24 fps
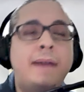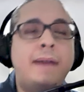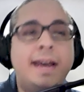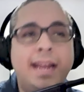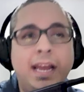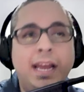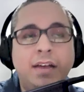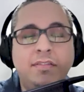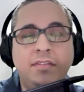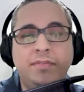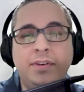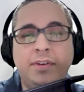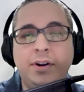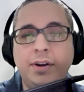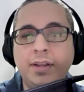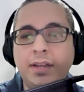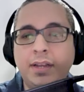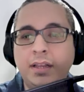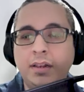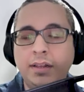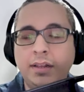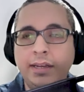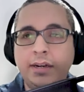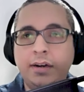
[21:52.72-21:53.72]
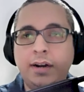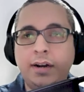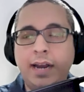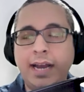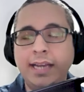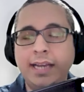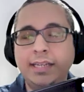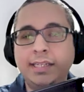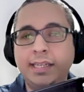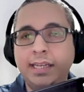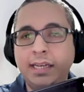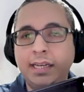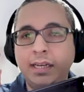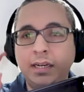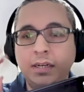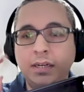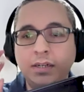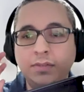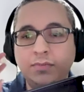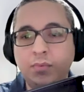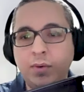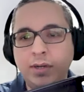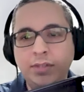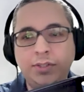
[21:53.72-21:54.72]
mind, I have a very clear idea
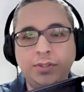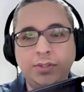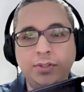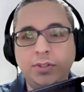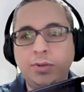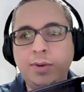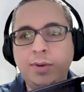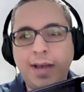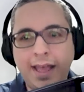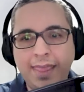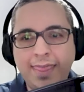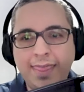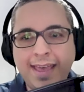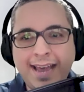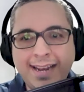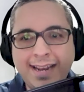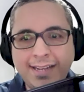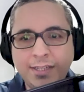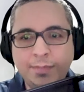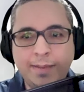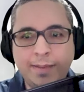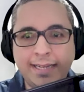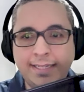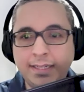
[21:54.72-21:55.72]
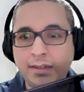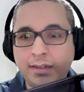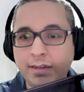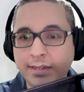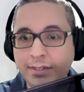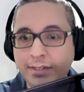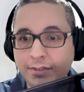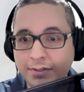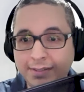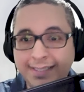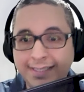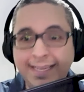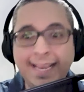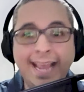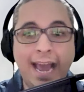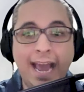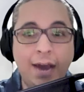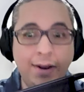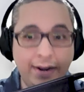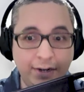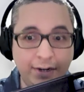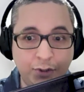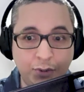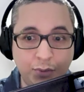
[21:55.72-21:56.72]
of what to do. And that is basically to seek
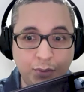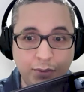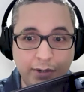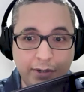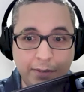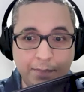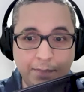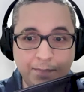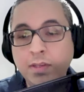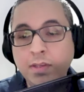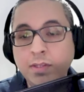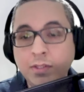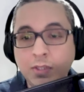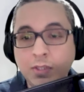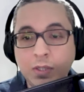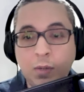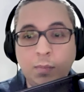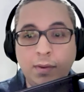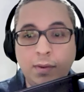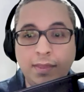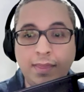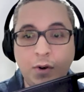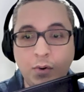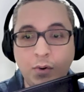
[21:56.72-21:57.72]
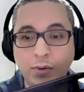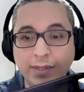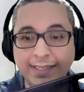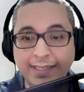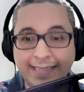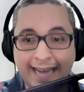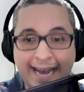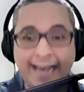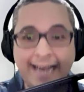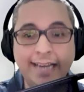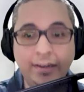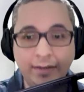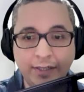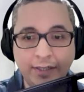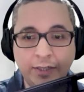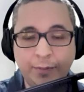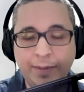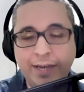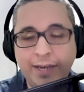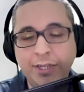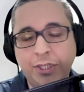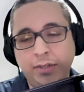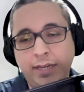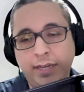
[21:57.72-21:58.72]
out a tutor, someone yeah. who is highly
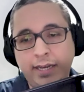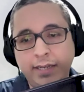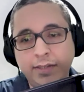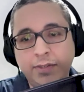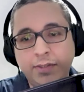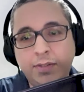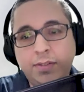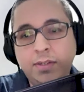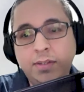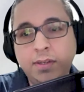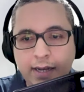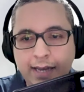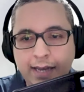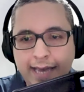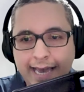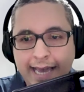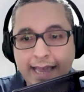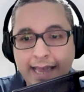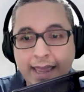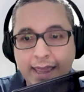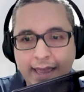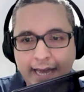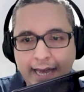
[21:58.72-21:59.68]
specialized uh, mm-hmm. in